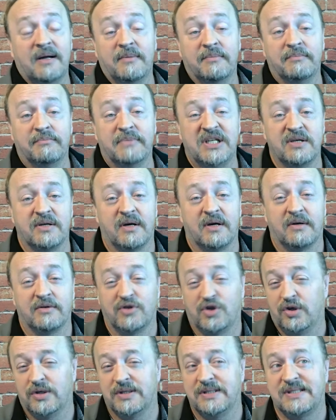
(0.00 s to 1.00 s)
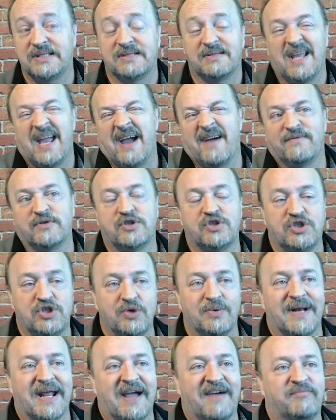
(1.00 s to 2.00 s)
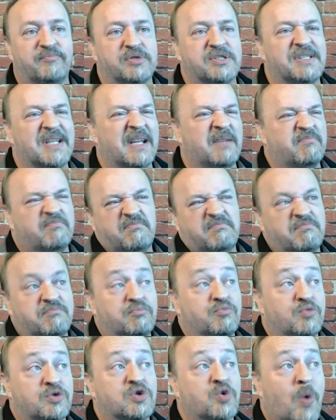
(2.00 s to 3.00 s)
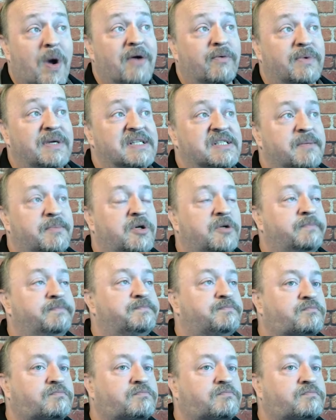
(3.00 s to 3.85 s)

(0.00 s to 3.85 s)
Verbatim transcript: material on goods they average two and a half percent, which is quite reasonable.